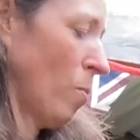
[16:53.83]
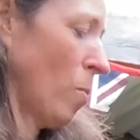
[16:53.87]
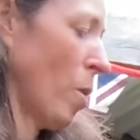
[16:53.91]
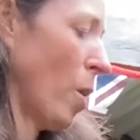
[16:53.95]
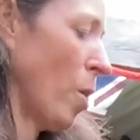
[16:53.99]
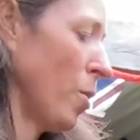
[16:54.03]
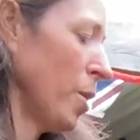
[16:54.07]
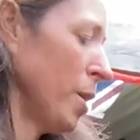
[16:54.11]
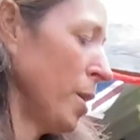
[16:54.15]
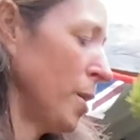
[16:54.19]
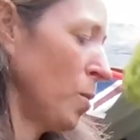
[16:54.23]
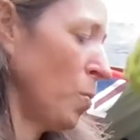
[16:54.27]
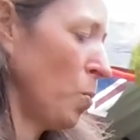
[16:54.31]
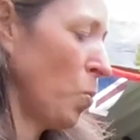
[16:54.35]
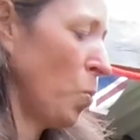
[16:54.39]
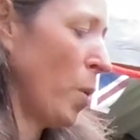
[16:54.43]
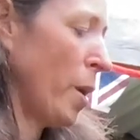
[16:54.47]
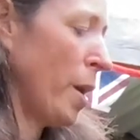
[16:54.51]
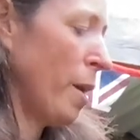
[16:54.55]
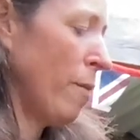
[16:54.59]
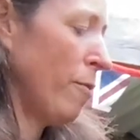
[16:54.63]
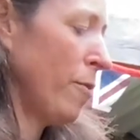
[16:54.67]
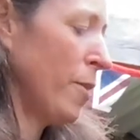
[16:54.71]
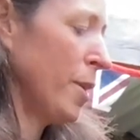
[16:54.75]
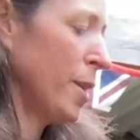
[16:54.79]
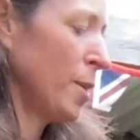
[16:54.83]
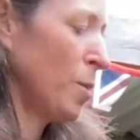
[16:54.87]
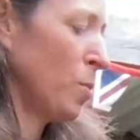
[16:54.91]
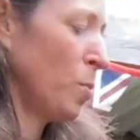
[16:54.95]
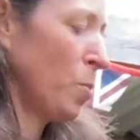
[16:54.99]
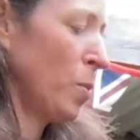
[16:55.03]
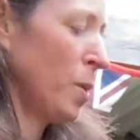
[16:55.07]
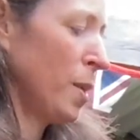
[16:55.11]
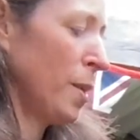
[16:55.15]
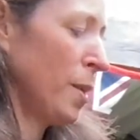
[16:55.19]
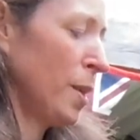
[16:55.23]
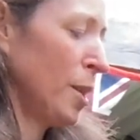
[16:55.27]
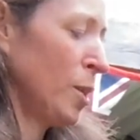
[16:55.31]
this
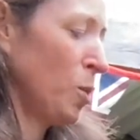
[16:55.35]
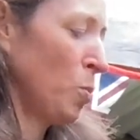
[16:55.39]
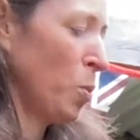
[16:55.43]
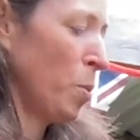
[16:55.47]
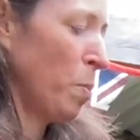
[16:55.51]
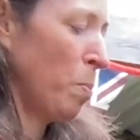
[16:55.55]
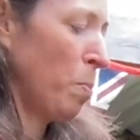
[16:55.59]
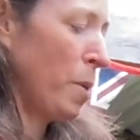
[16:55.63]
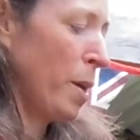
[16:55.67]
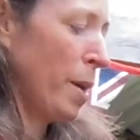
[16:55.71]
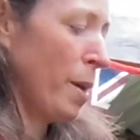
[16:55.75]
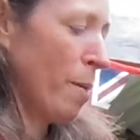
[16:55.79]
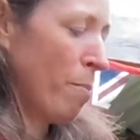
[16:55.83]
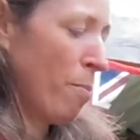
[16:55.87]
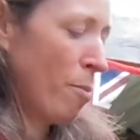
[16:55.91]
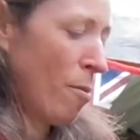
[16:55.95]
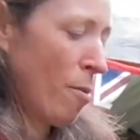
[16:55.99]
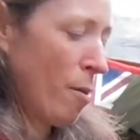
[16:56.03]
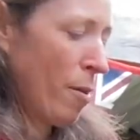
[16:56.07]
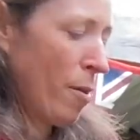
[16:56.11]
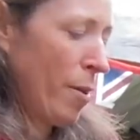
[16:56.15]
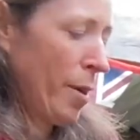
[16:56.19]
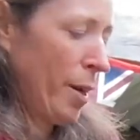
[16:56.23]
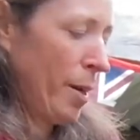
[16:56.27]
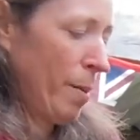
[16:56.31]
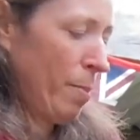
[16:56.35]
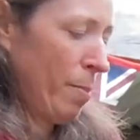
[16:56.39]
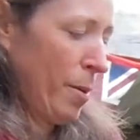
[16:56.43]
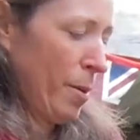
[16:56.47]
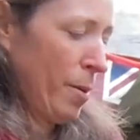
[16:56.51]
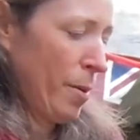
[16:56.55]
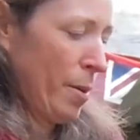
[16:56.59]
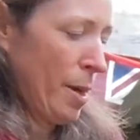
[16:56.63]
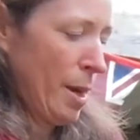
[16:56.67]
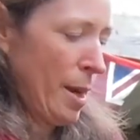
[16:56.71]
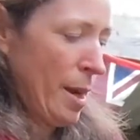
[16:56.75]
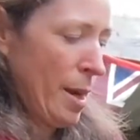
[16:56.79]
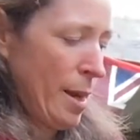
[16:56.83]
would be a bride
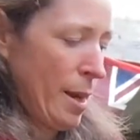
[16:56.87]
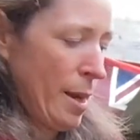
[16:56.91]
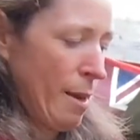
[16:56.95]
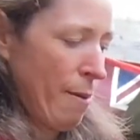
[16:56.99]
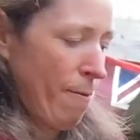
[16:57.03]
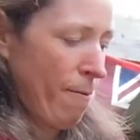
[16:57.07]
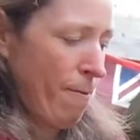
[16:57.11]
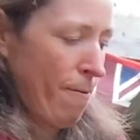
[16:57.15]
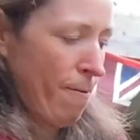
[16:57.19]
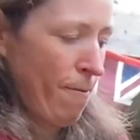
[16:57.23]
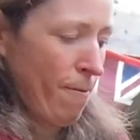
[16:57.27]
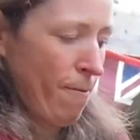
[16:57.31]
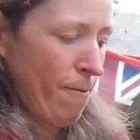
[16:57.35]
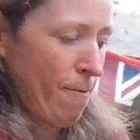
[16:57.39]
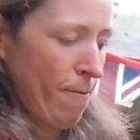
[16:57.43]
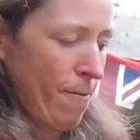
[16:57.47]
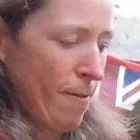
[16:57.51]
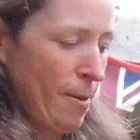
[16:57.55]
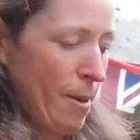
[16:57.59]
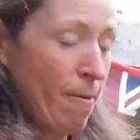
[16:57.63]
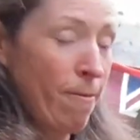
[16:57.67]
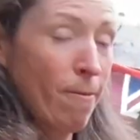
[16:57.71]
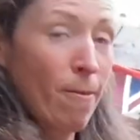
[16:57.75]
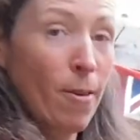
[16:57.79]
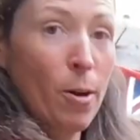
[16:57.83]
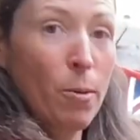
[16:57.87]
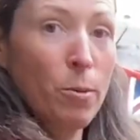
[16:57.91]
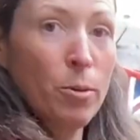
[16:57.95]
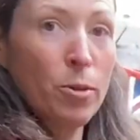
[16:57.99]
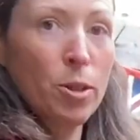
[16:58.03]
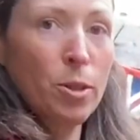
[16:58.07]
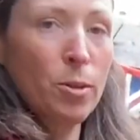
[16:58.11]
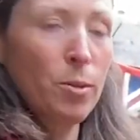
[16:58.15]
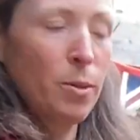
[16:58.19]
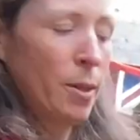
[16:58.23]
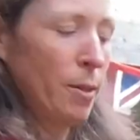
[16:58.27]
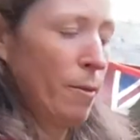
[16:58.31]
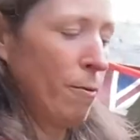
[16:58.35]
bouquet if I were
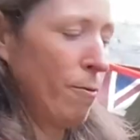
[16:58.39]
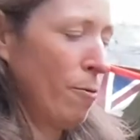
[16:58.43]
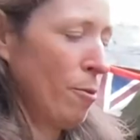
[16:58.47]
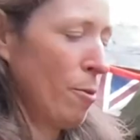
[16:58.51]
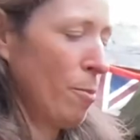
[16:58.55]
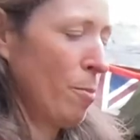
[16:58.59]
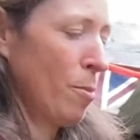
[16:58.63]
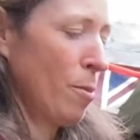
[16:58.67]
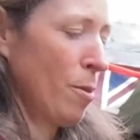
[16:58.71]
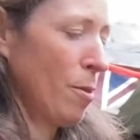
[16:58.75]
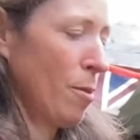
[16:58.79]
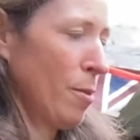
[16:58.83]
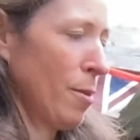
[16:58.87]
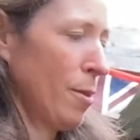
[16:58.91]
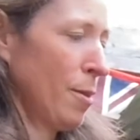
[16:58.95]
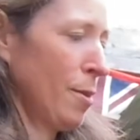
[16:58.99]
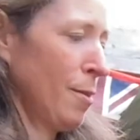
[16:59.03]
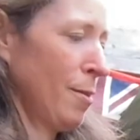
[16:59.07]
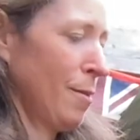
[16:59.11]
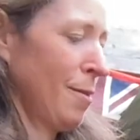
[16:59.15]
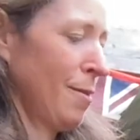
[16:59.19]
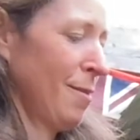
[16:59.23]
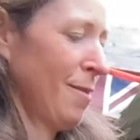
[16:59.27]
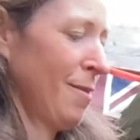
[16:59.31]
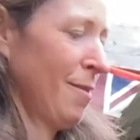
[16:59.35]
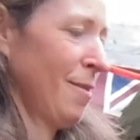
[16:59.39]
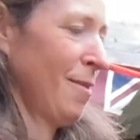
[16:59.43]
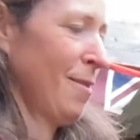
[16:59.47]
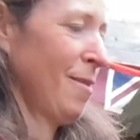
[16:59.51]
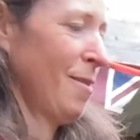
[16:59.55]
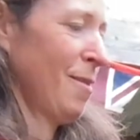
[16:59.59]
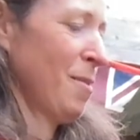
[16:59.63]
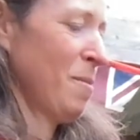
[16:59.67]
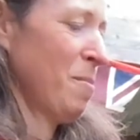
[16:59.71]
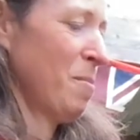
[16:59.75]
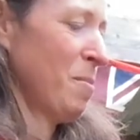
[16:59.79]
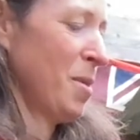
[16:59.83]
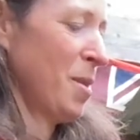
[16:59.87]
doing it for a bride,
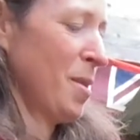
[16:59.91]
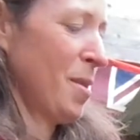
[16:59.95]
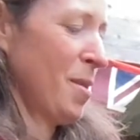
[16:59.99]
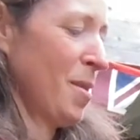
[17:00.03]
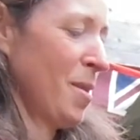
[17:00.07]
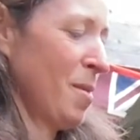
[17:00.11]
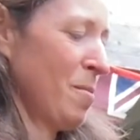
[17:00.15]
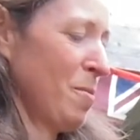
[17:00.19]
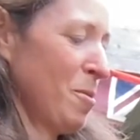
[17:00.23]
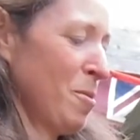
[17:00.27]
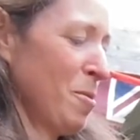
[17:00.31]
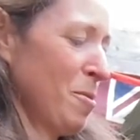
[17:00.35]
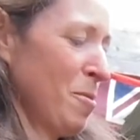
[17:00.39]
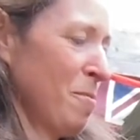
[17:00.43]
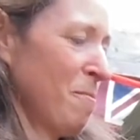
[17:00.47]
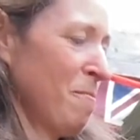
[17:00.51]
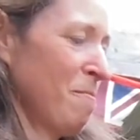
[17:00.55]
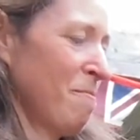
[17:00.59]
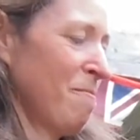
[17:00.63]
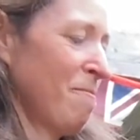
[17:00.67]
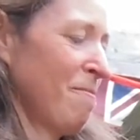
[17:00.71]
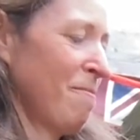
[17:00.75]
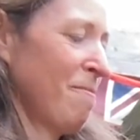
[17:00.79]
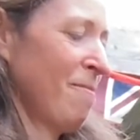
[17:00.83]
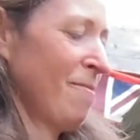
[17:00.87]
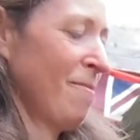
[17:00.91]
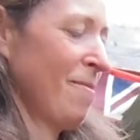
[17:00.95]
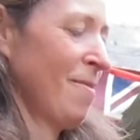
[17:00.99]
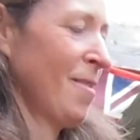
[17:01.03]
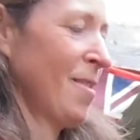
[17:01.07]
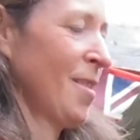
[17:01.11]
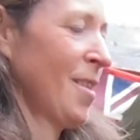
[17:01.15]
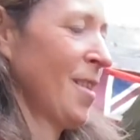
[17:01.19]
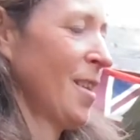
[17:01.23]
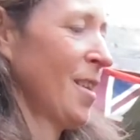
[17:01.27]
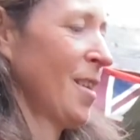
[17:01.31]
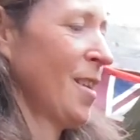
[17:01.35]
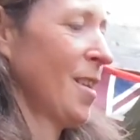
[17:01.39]
but I'm not.
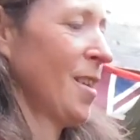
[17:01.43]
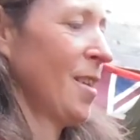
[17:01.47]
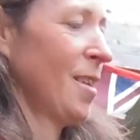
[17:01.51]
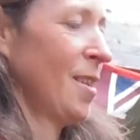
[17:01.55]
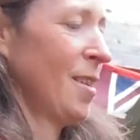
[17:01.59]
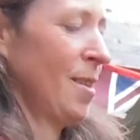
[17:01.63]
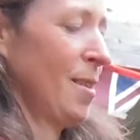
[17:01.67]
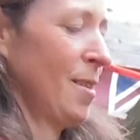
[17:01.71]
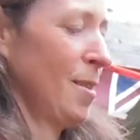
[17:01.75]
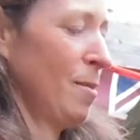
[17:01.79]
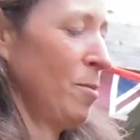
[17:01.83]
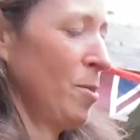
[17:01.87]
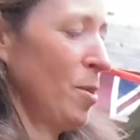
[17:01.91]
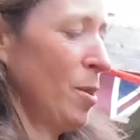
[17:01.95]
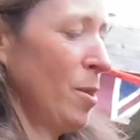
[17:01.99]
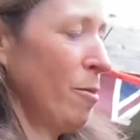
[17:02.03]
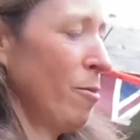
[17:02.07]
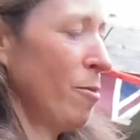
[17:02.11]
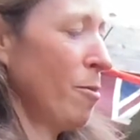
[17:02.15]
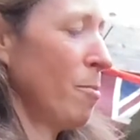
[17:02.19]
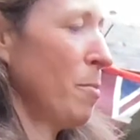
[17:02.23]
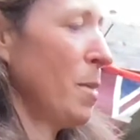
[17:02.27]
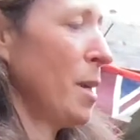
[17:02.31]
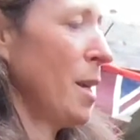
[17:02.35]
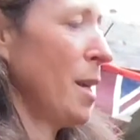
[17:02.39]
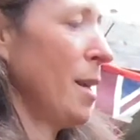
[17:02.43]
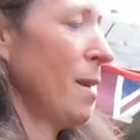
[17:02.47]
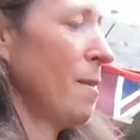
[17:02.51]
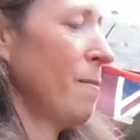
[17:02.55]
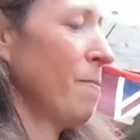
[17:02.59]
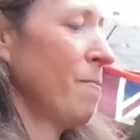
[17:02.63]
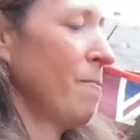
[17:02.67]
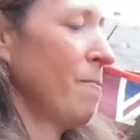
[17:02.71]
I didn't for me.